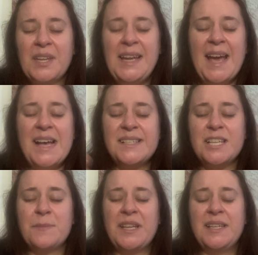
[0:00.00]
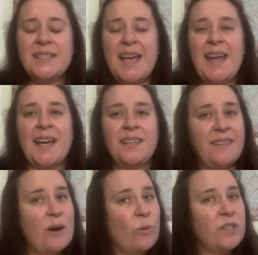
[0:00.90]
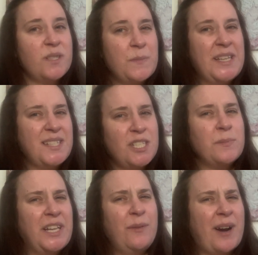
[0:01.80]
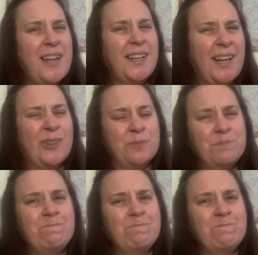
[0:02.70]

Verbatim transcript: He has them in his hand, and that word speaks to me right now.